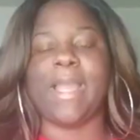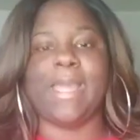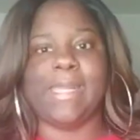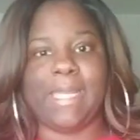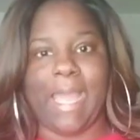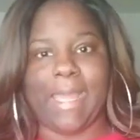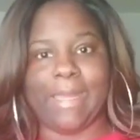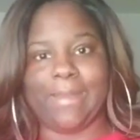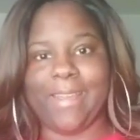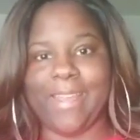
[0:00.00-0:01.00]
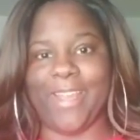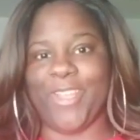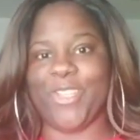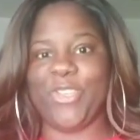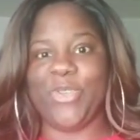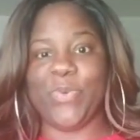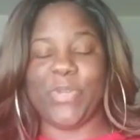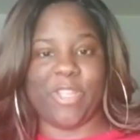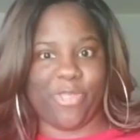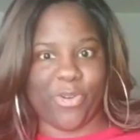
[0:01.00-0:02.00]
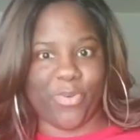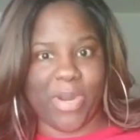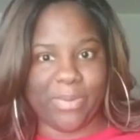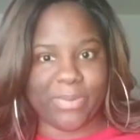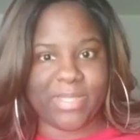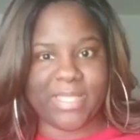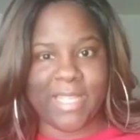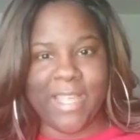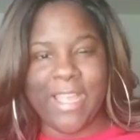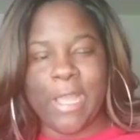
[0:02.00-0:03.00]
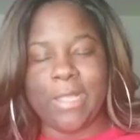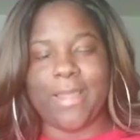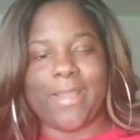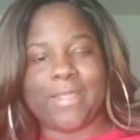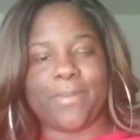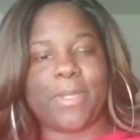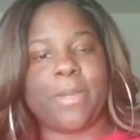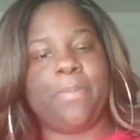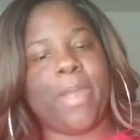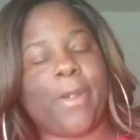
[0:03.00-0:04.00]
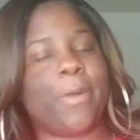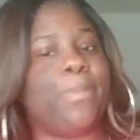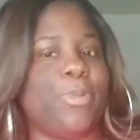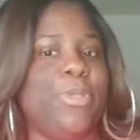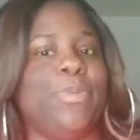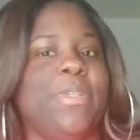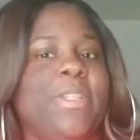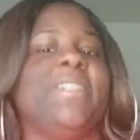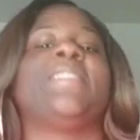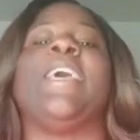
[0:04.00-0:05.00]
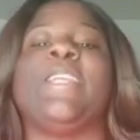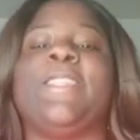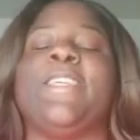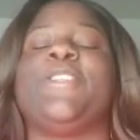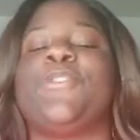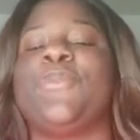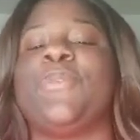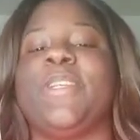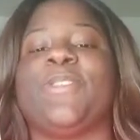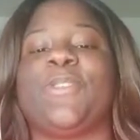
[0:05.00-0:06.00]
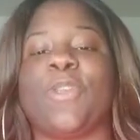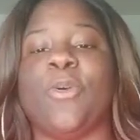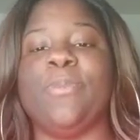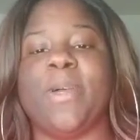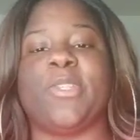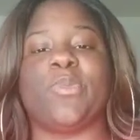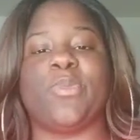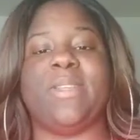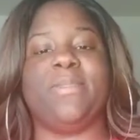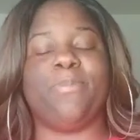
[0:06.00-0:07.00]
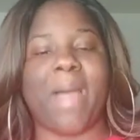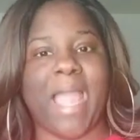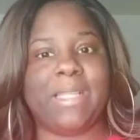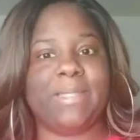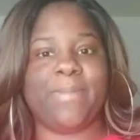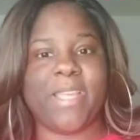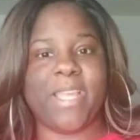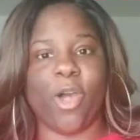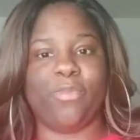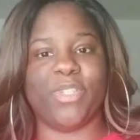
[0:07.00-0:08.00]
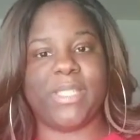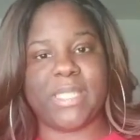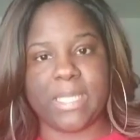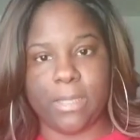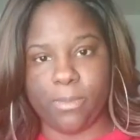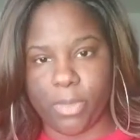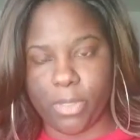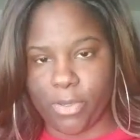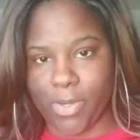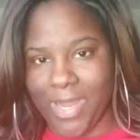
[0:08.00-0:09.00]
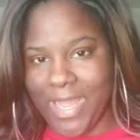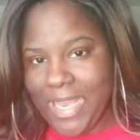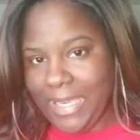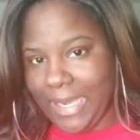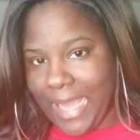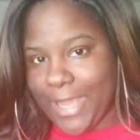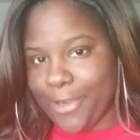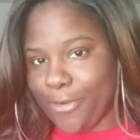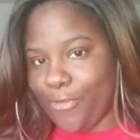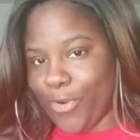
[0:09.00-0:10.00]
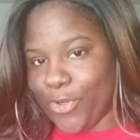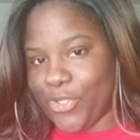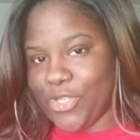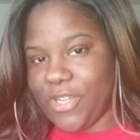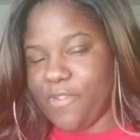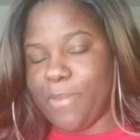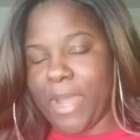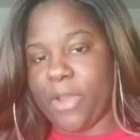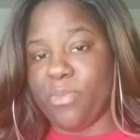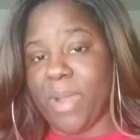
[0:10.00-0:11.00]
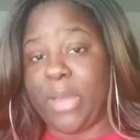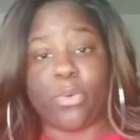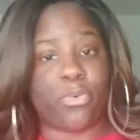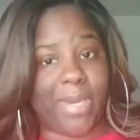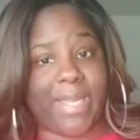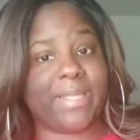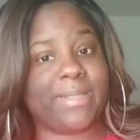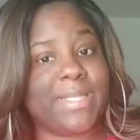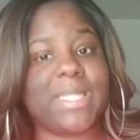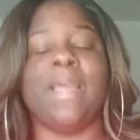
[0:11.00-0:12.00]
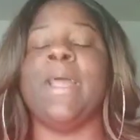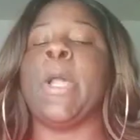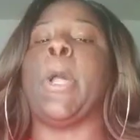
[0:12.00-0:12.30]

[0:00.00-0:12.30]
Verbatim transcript: kind of like unit throwouts, like some comparable units. This unit so much reminds me of a slimmer, lighter version of Model Model Rex.